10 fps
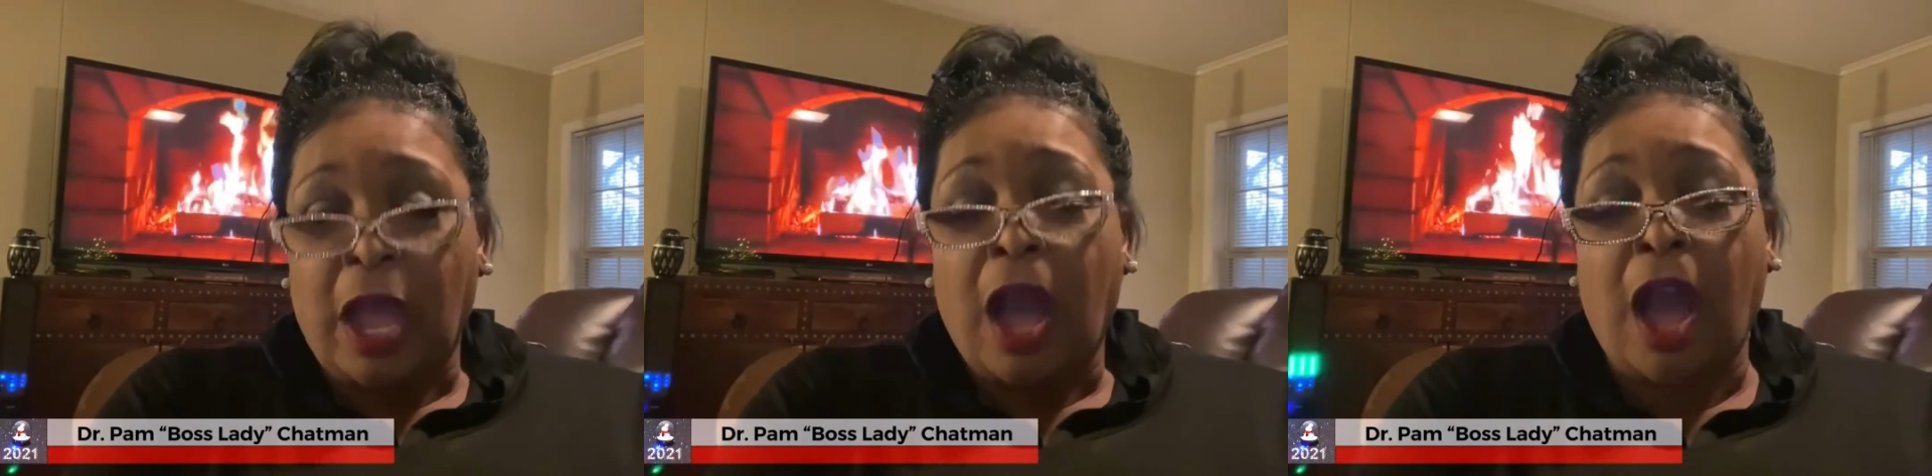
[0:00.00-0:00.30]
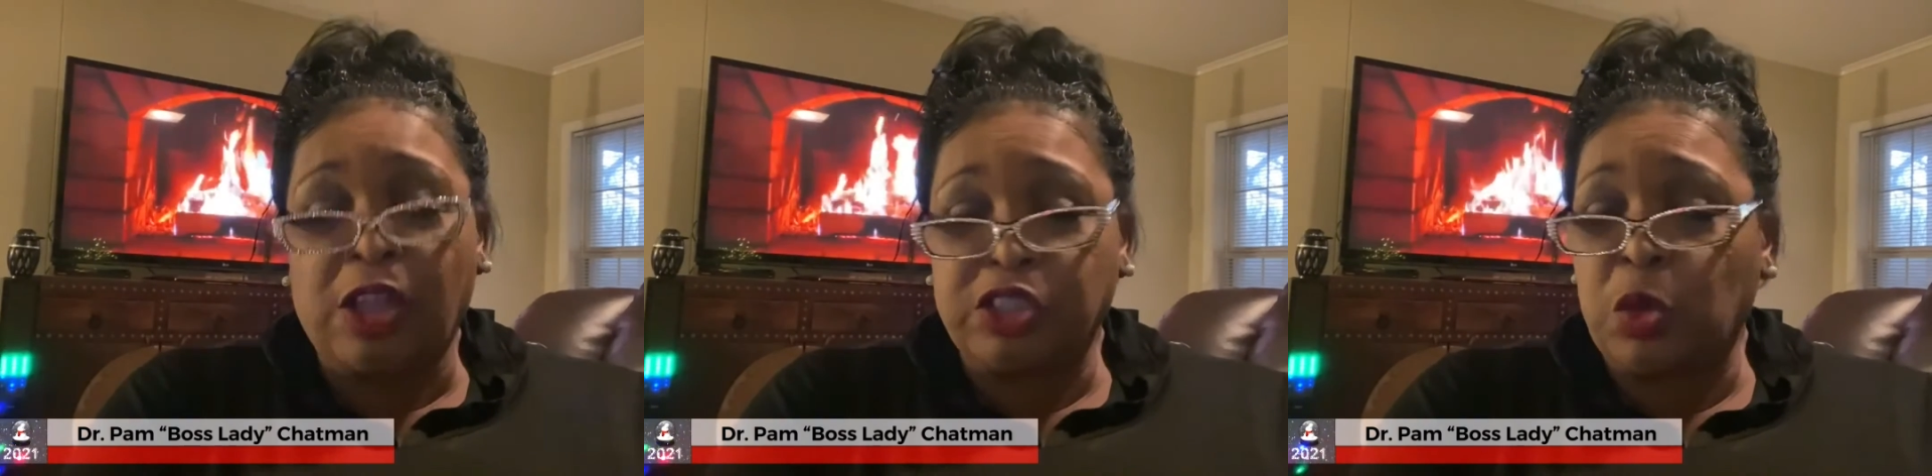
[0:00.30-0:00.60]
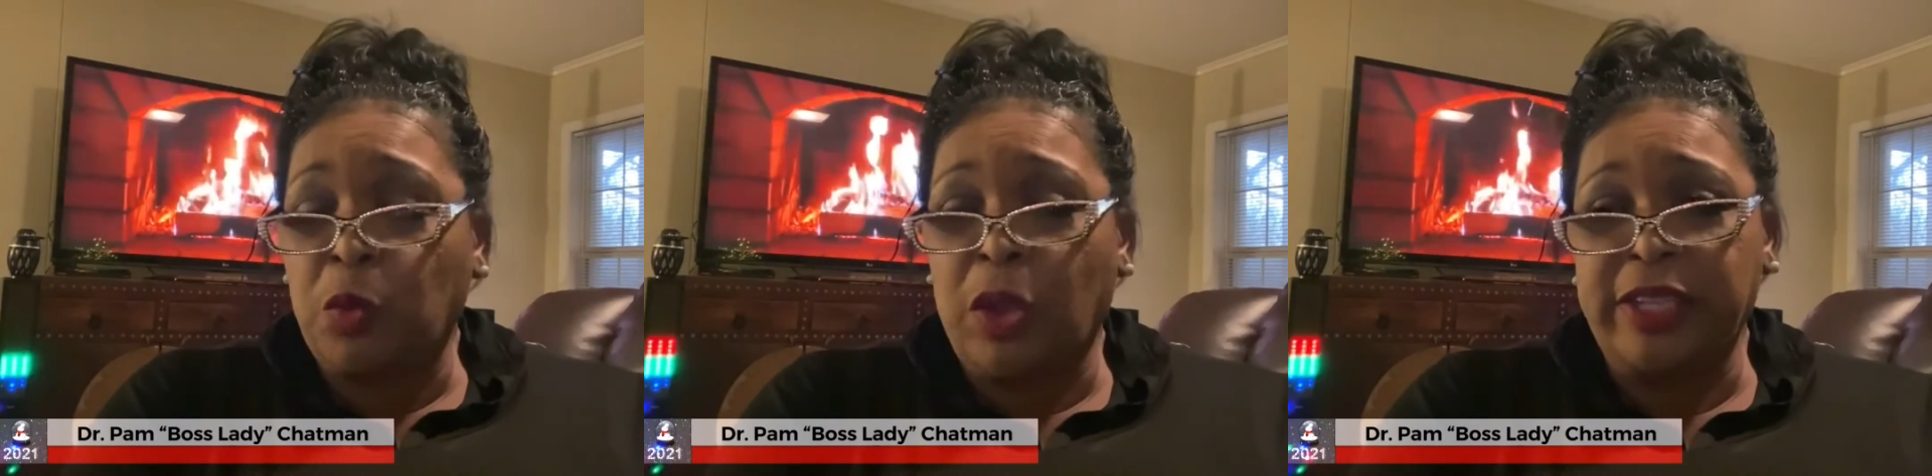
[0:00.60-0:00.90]
Also
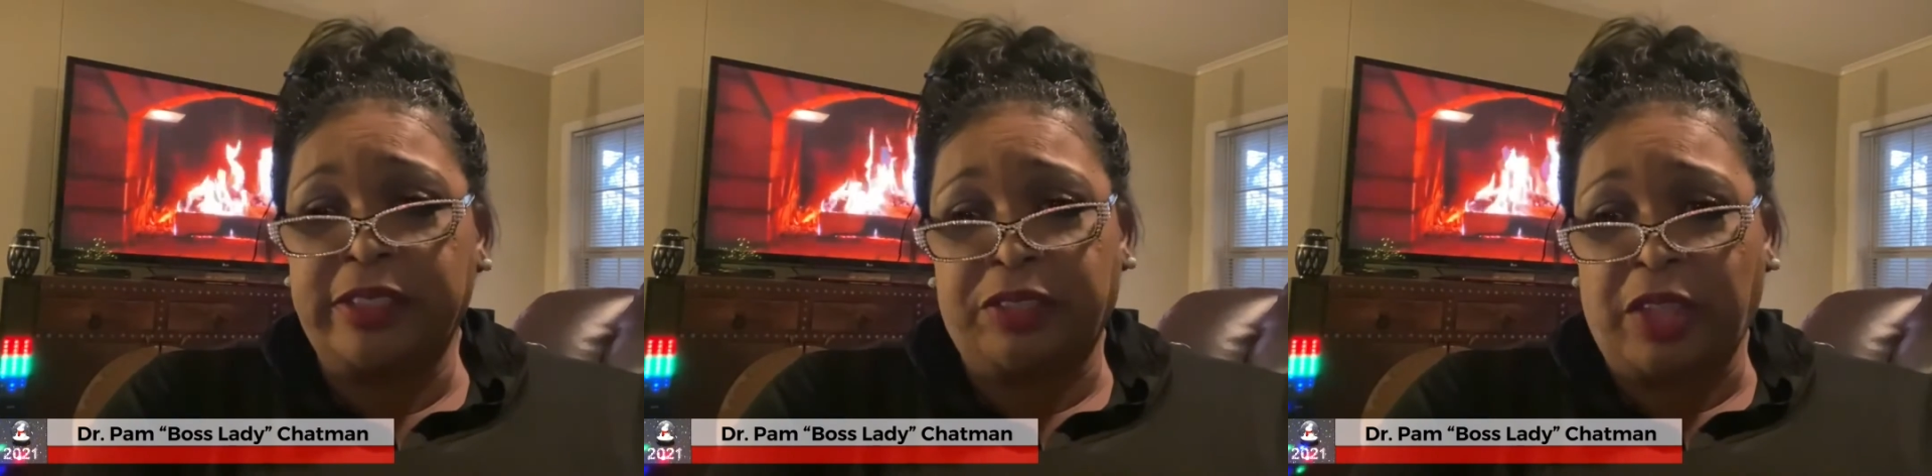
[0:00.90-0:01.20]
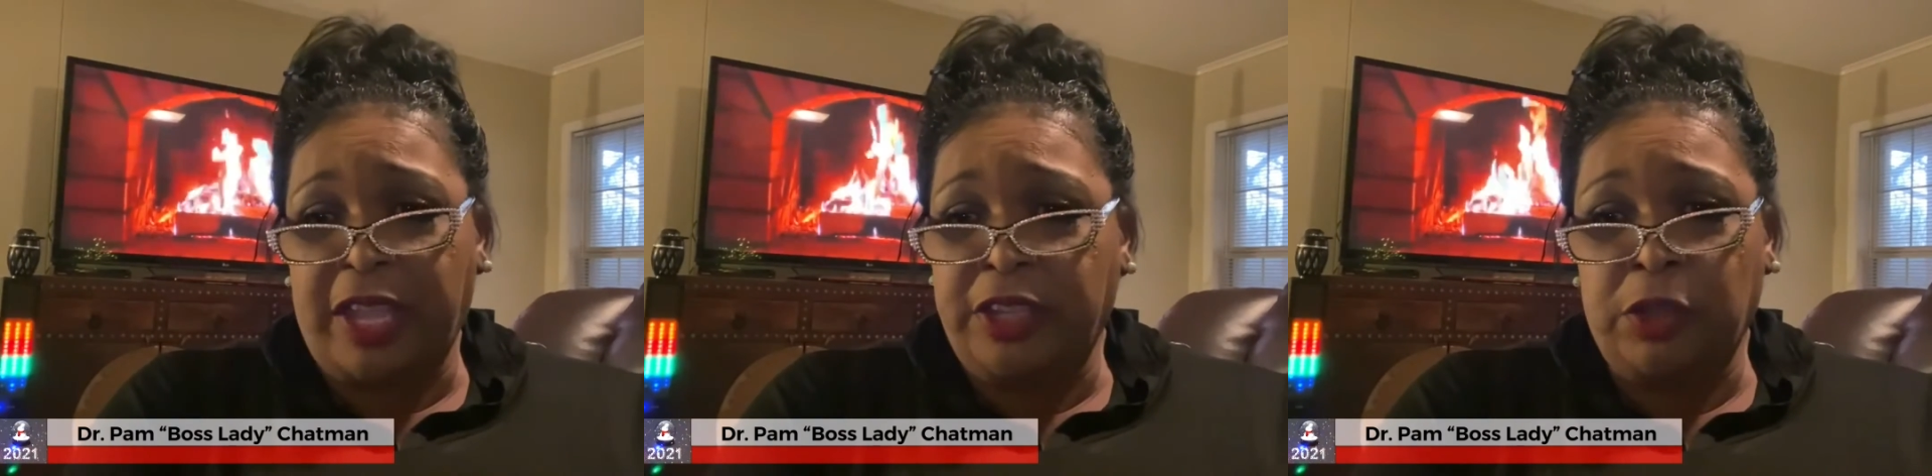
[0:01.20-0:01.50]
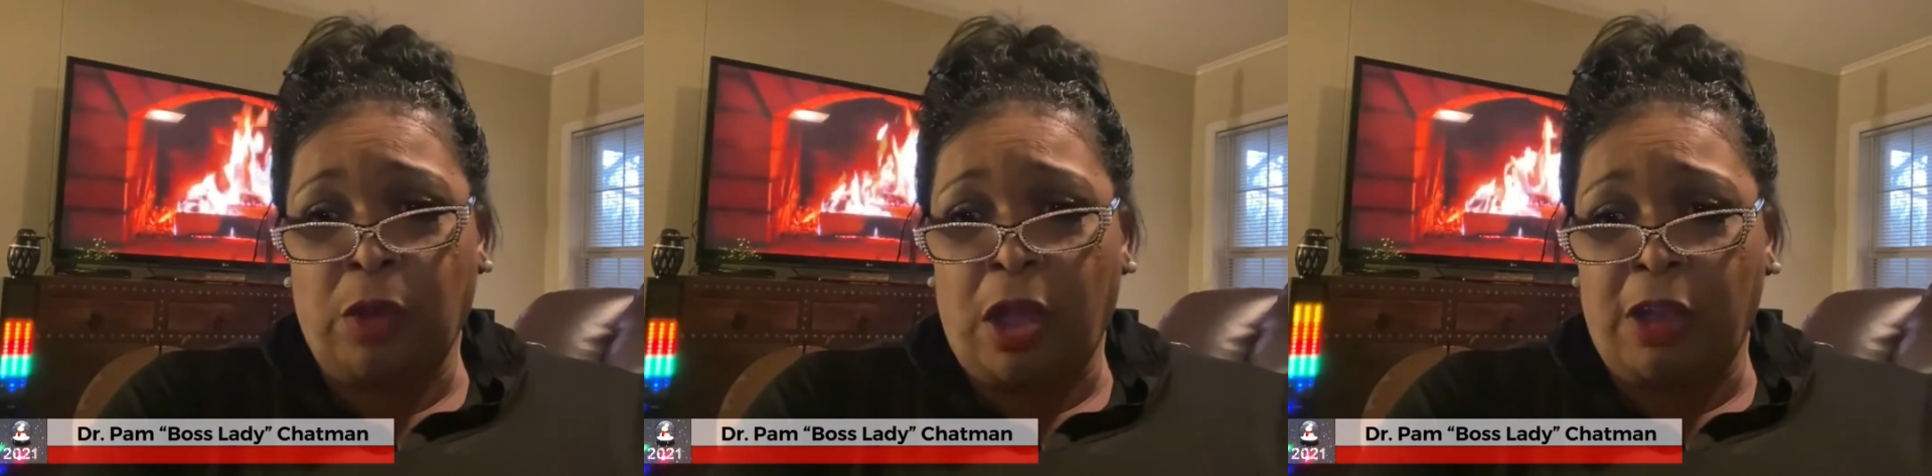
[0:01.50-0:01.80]
want to thank you
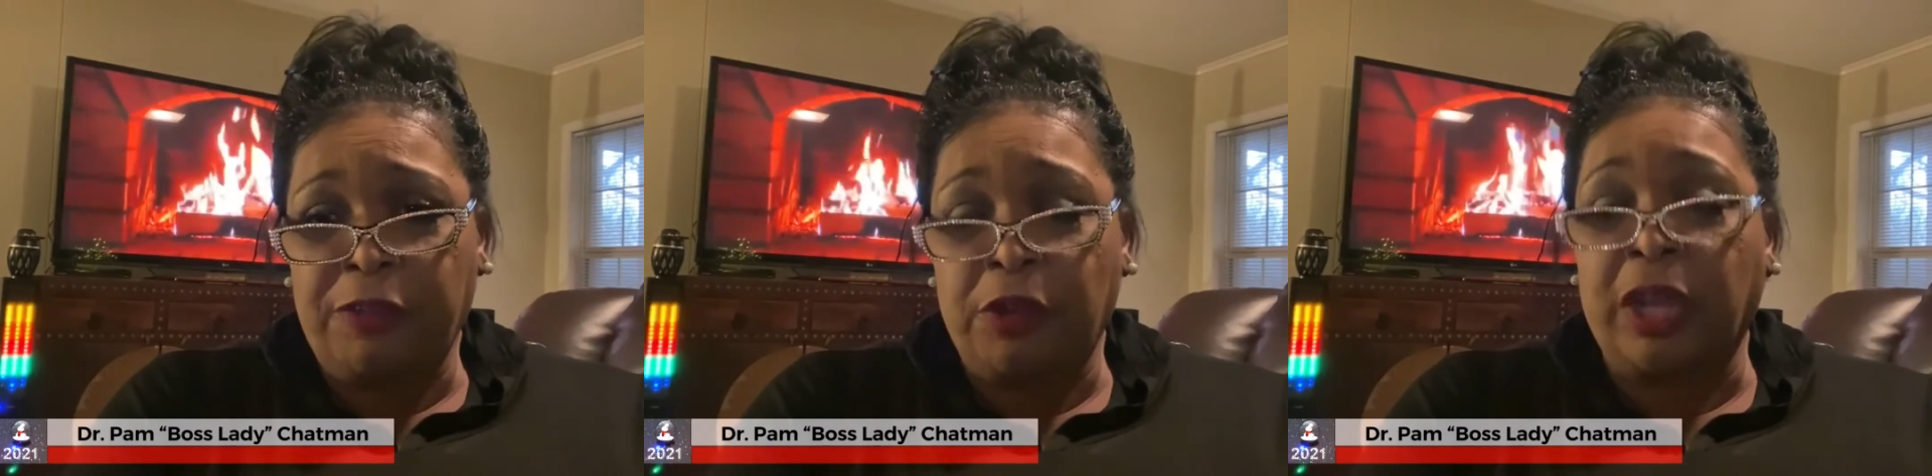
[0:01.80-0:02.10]
all for